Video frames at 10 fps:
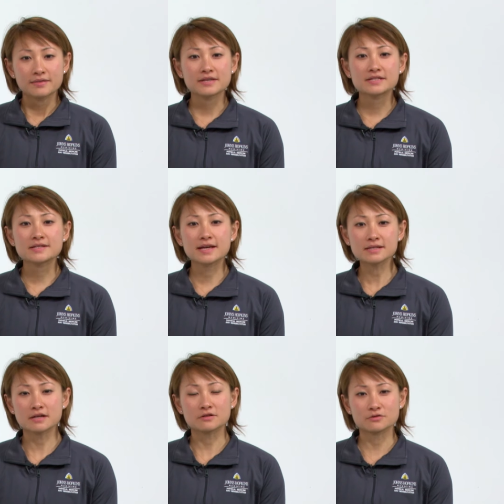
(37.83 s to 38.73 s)
This
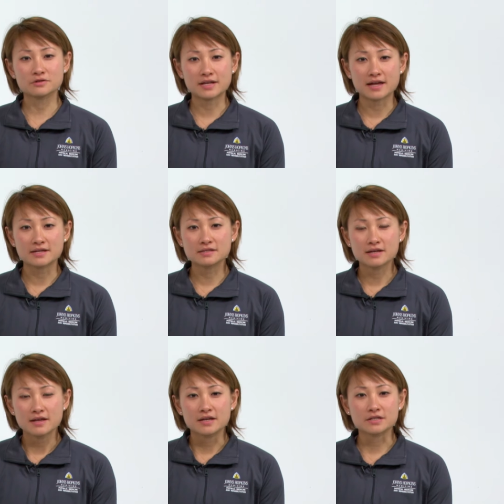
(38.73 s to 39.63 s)
next exercise
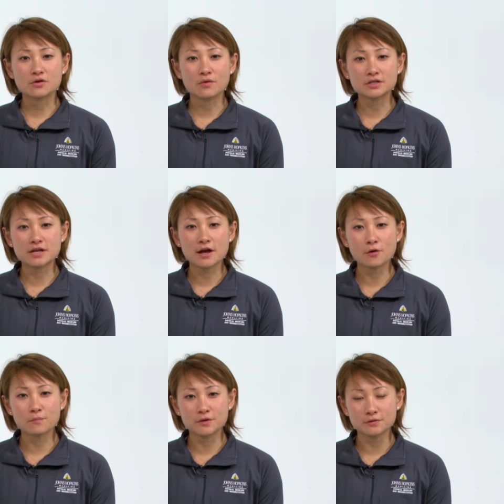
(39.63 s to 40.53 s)
is going to
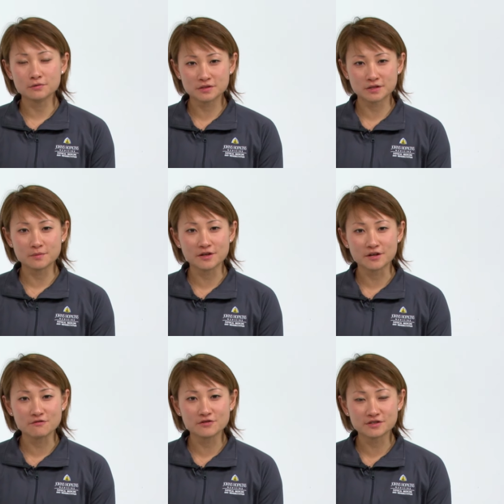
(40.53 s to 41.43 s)
help you stimulate
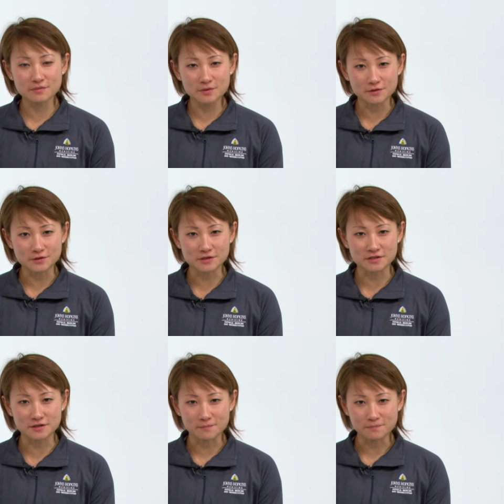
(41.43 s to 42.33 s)
your vestibular
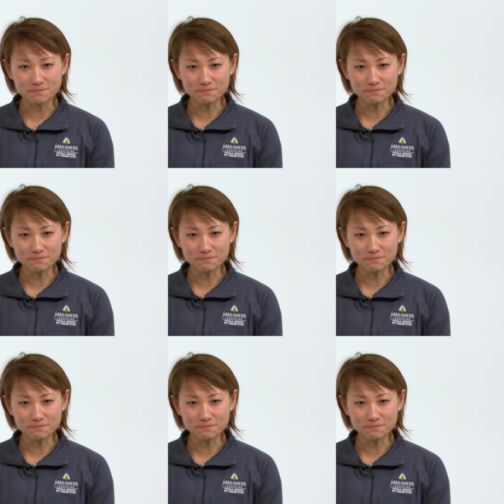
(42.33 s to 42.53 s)
system.